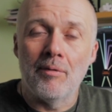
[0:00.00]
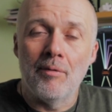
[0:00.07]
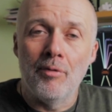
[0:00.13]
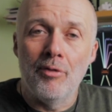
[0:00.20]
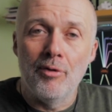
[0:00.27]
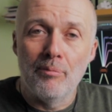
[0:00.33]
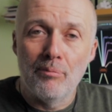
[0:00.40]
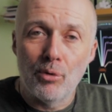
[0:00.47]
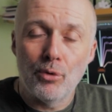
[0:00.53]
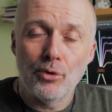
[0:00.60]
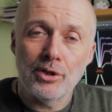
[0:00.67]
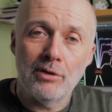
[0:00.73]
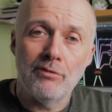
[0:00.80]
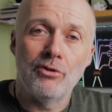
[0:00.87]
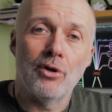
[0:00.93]
the more
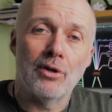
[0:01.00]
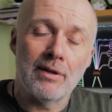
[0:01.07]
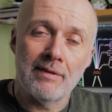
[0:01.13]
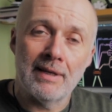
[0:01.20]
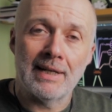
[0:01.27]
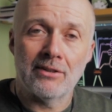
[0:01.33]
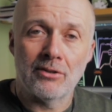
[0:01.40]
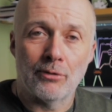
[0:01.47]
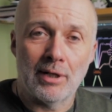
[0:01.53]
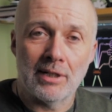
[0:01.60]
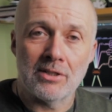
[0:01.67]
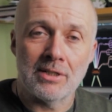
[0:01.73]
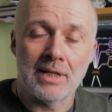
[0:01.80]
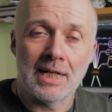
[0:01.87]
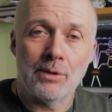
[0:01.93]
you've gone in that
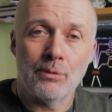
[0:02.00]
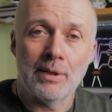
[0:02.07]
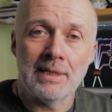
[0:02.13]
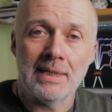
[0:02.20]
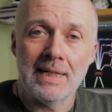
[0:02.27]
direction anyway,